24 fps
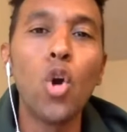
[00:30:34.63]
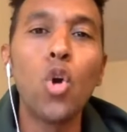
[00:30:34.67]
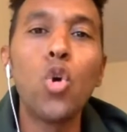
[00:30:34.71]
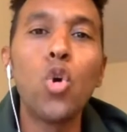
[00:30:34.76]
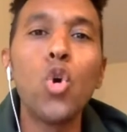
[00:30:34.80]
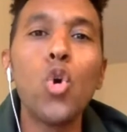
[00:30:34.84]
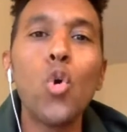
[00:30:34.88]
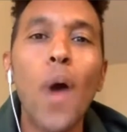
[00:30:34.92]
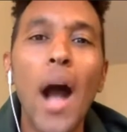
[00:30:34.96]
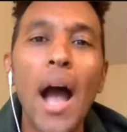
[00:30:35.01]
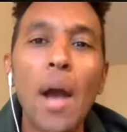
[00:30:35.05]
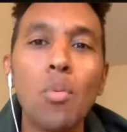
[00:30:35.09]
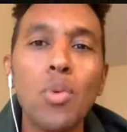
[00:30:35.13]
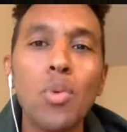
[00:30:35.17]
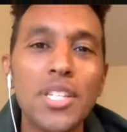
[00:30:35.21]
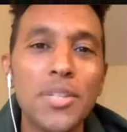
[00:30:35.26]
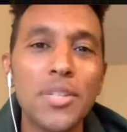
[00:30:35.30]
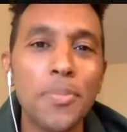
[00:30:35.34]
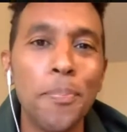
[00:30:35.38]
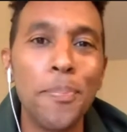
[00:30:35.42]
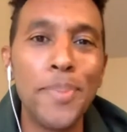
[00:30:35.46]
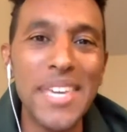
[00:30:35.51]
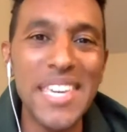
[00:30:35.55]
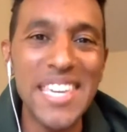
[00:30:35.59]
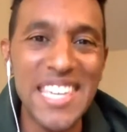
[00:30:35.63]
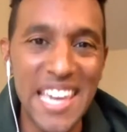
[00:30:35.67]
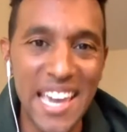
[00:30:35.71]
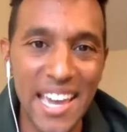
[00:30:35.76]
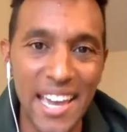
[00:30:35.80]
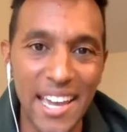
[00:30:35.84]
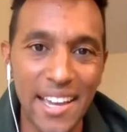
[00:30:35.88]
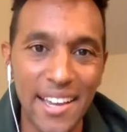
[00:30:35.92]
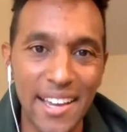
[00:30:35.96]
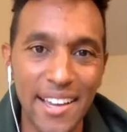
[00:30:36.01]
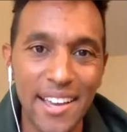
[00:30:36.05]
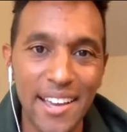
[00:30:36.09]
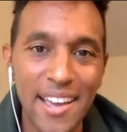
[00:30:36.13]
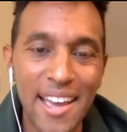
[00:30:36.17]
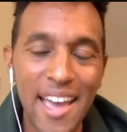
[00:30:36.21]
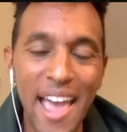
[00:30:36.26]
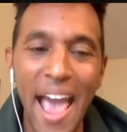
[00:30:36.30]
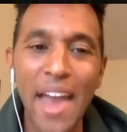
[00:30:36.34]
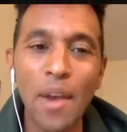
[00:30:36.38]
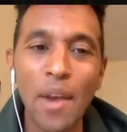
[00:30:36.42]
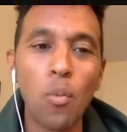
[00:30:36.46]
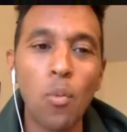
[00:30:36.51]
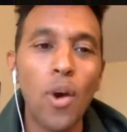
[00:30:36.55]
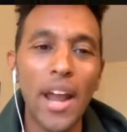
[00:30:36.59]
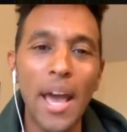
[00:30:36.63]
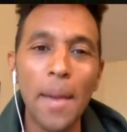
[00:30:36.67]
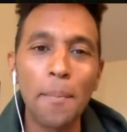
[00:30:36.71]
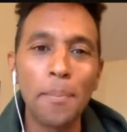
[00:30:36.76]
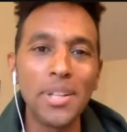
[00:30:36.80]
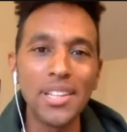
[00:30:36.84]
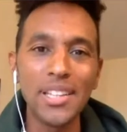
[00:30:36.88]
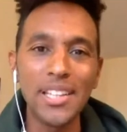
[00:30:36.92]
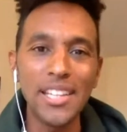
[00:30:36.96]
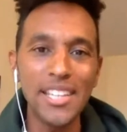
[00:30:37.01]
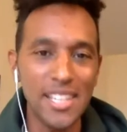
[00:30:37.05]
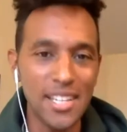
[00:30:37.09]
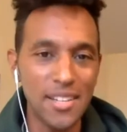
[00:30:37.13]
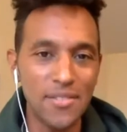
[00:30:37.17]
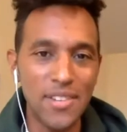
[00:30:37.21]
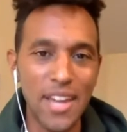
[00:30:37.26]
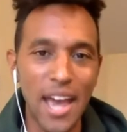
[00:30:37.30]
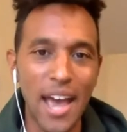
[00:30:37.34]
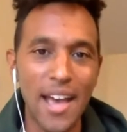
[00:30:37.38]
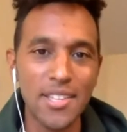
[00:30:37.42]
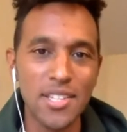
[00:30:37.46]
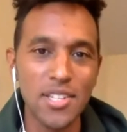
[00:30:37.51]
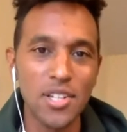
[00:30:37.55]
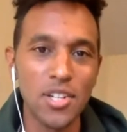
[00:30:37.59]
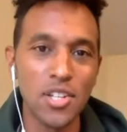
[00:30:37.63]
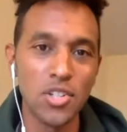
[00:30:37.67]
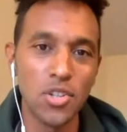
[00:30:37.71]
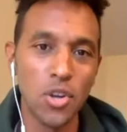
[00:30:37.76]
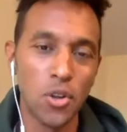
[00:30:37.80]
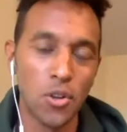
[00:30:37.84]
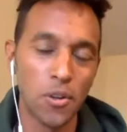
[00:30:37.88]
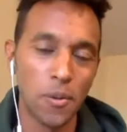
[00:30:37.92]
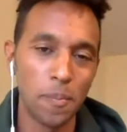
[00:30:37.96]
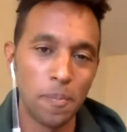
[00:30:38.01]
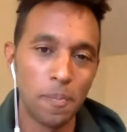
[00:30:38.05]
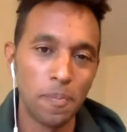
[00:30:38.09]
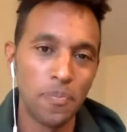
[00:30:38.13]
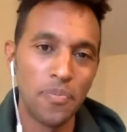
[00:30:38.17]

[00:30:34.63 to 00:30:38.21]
who I was being and what I believed as an adult.